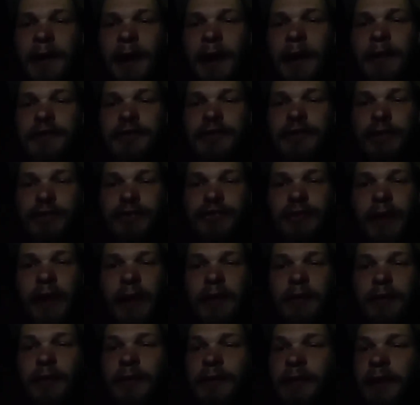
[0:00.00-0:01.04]
"I shall try
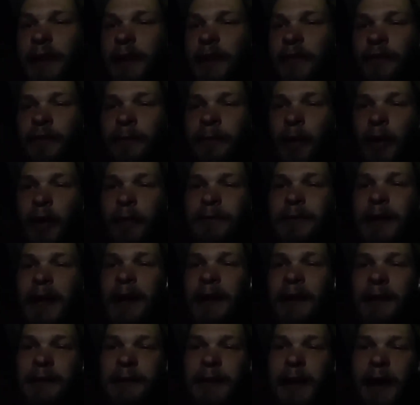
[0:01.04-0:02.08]
to look like a small
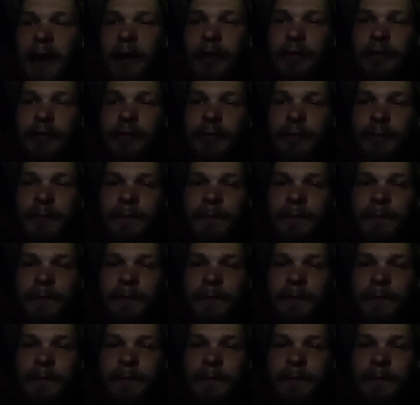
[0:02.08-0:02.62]
black cloud.